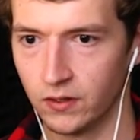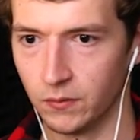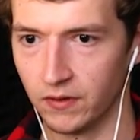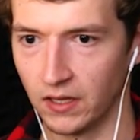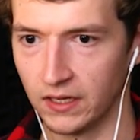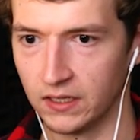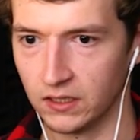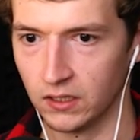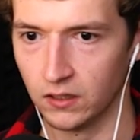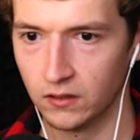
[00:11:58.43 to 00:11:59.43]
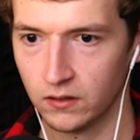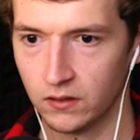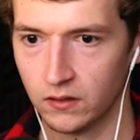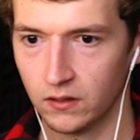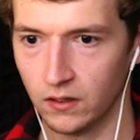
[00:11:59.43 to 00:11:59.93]
We've got landing gear,
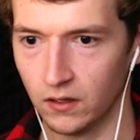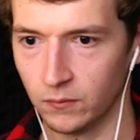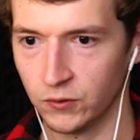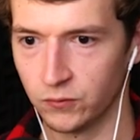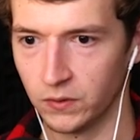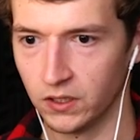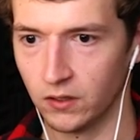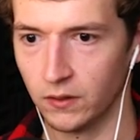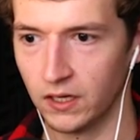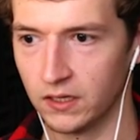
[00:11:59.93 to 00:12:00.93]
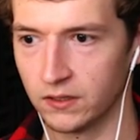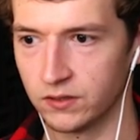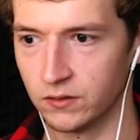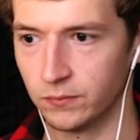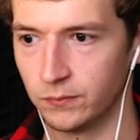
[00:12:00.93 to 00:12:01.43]
um, which we could go ahead and
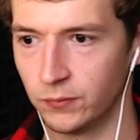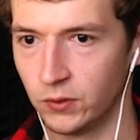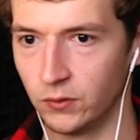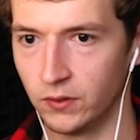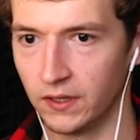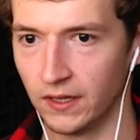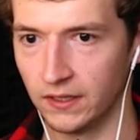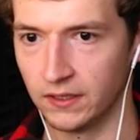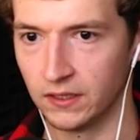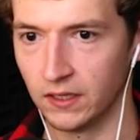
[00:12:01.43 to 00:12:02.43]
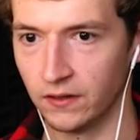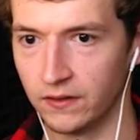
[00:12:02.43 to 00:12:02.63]
actually deploy that landing gear.